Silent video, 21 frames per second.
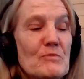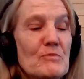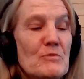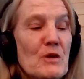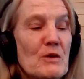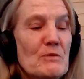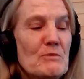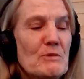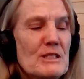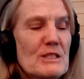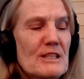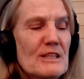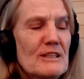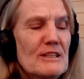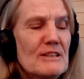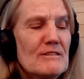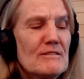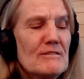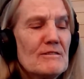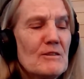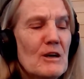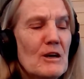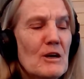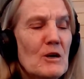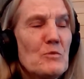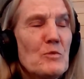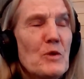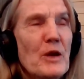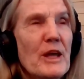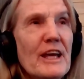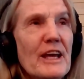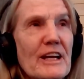what was it, a
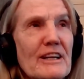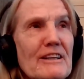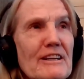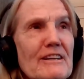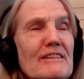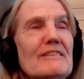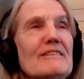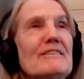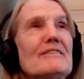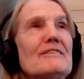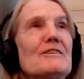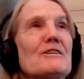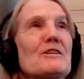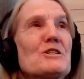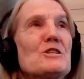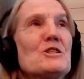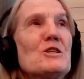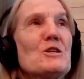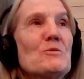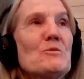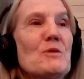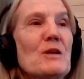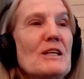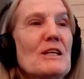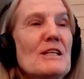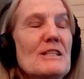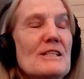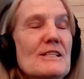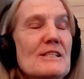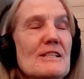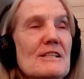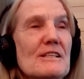week or 2
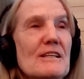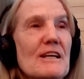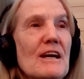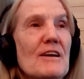weeks,